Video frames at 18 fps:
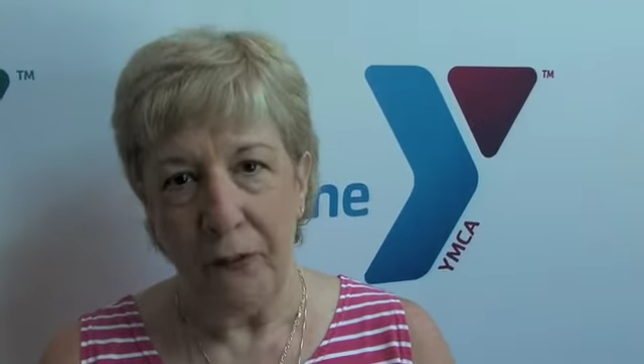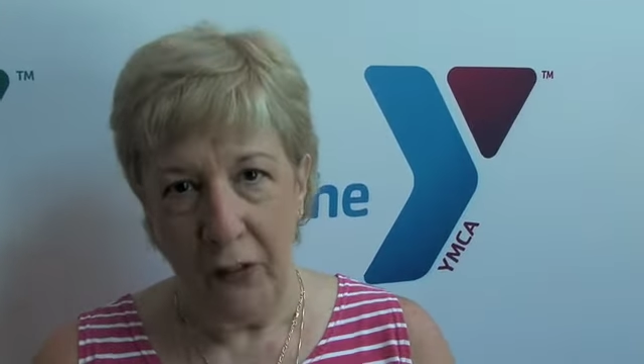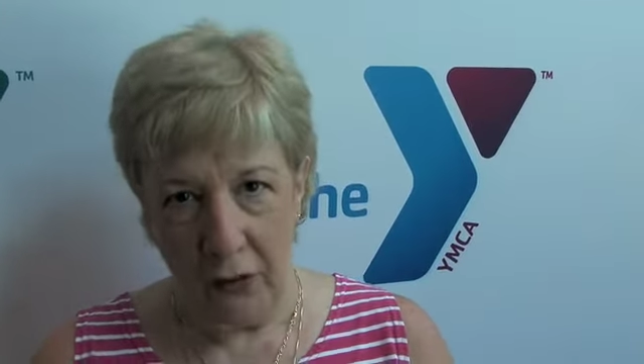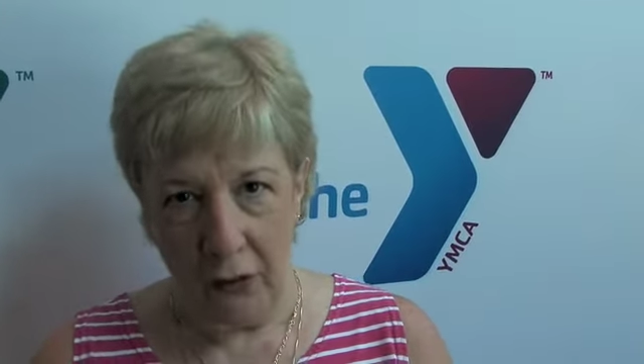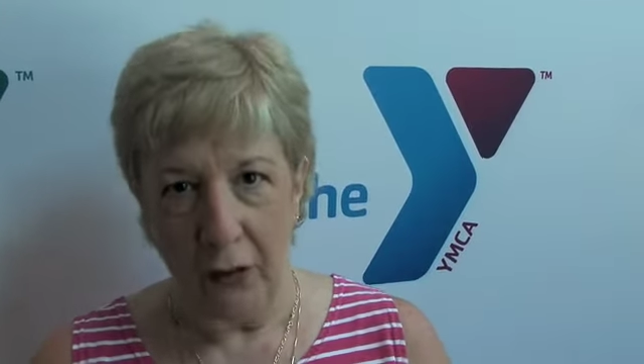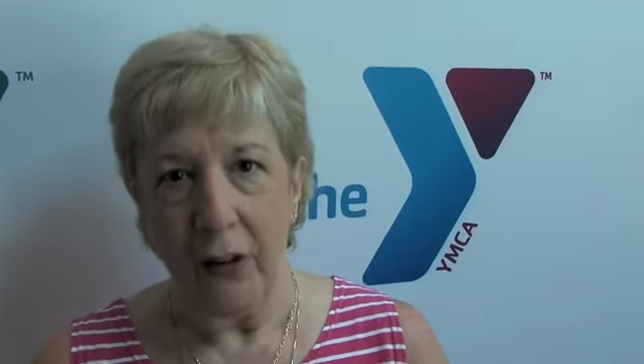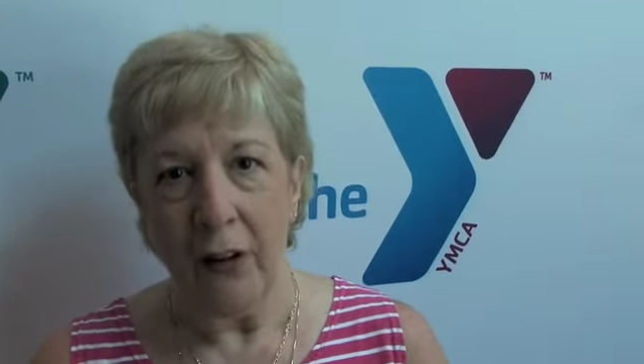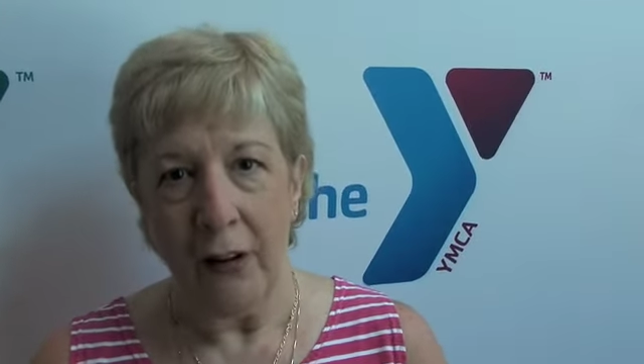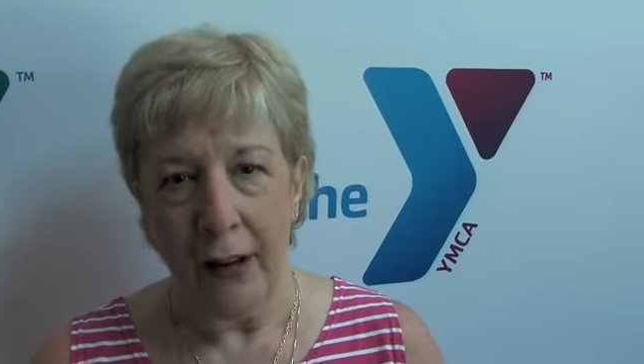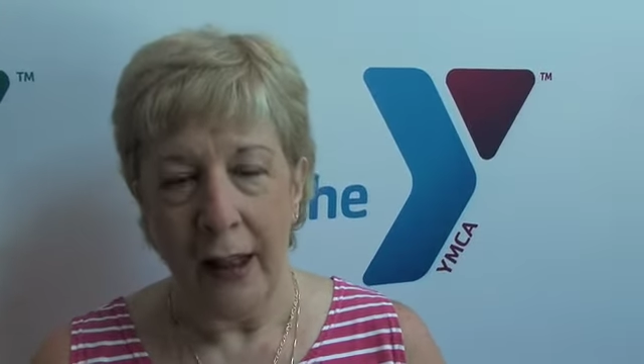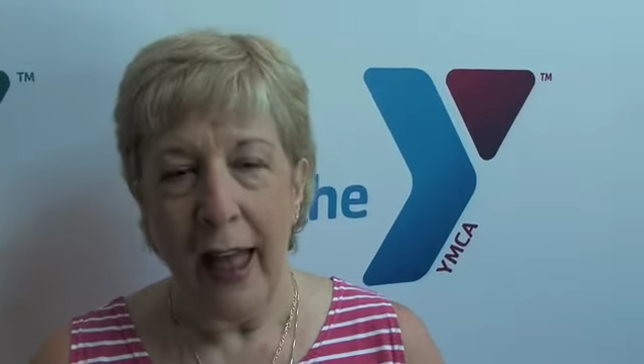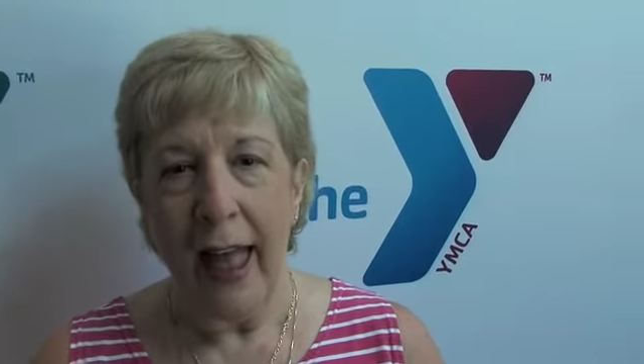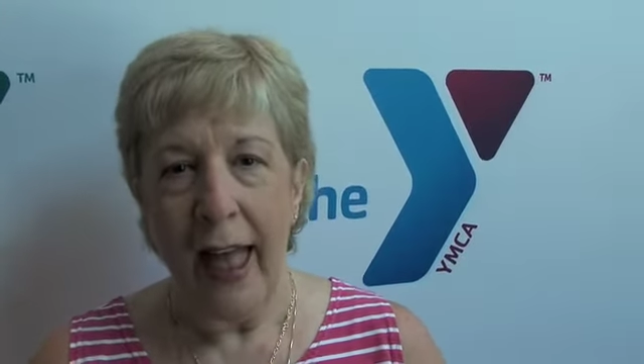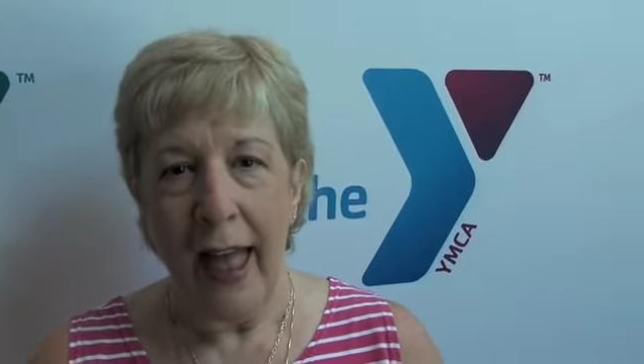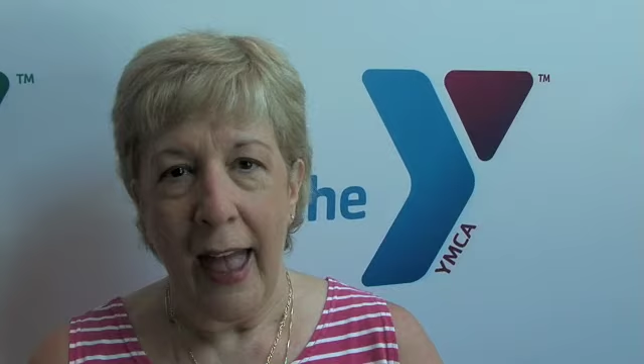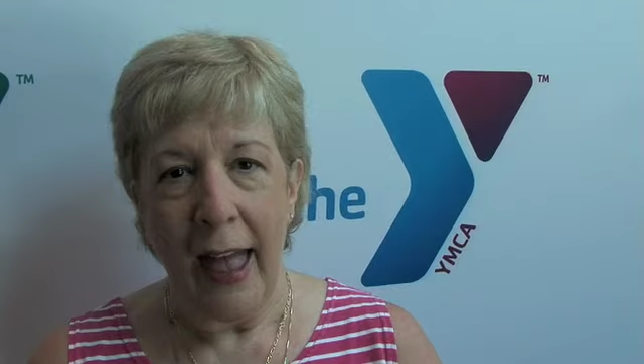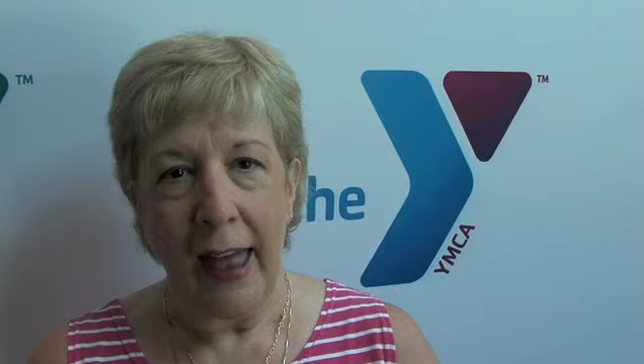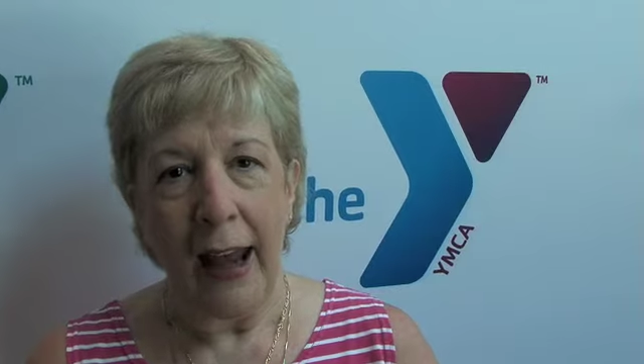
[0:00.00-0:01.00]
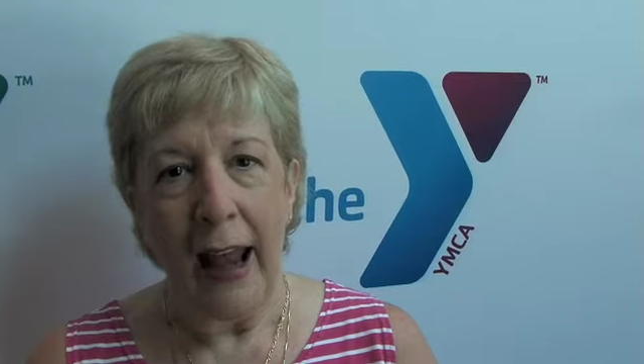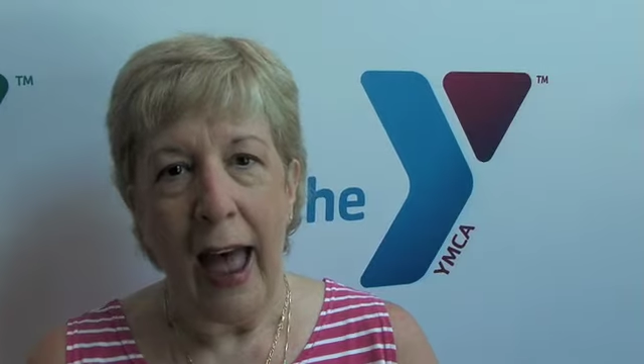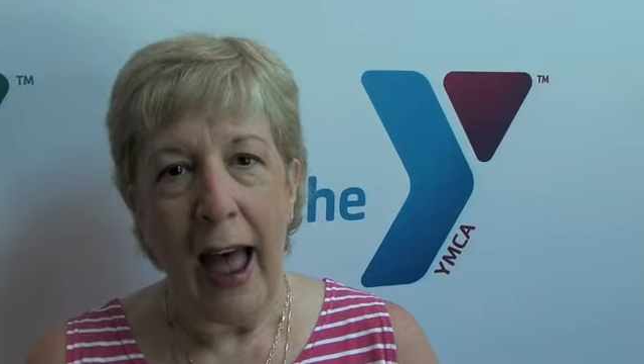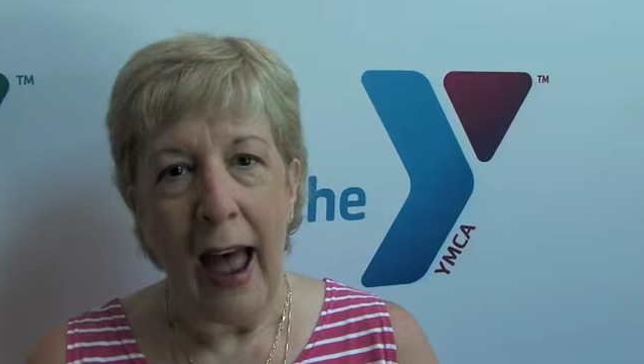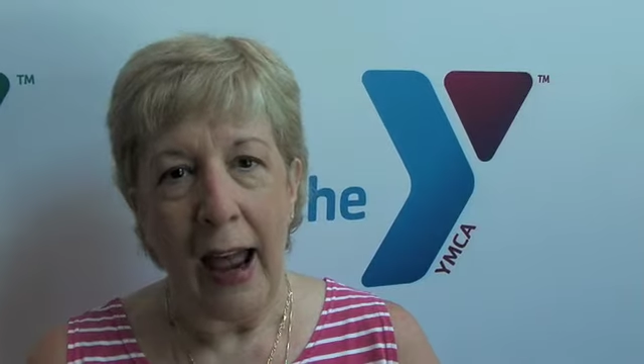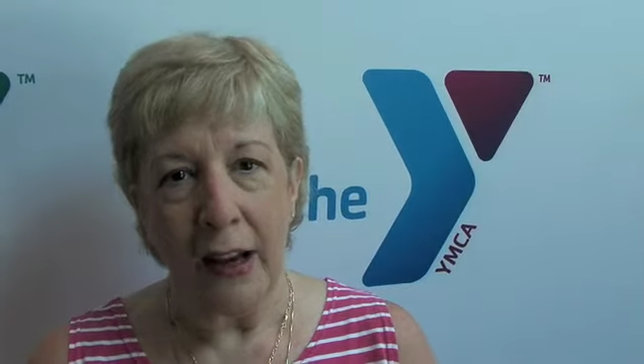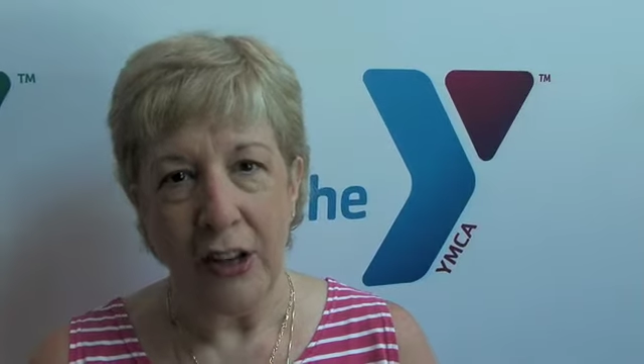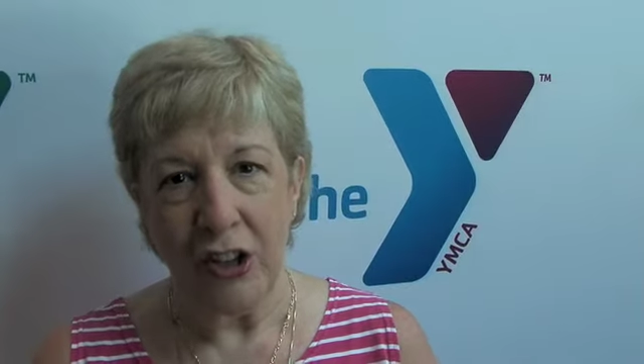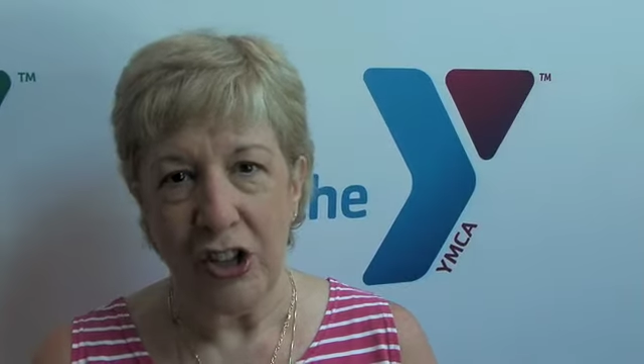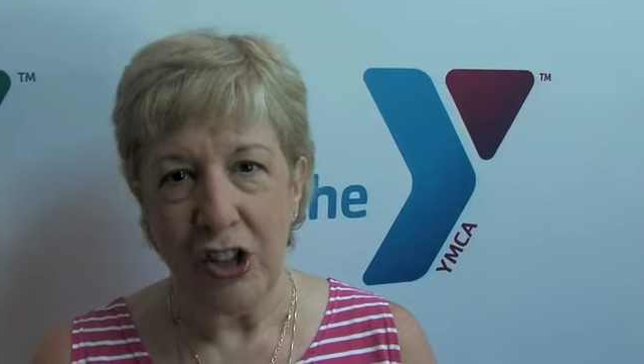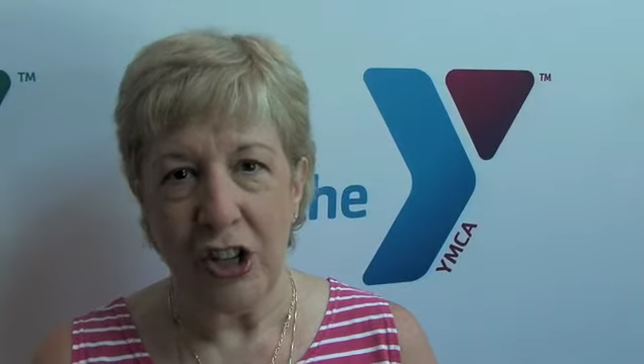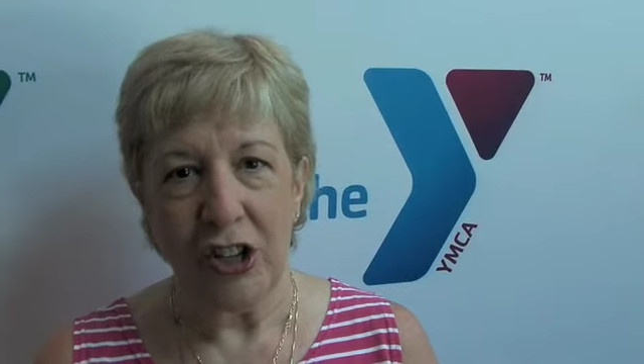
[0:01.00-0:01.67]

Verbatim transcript: funk and I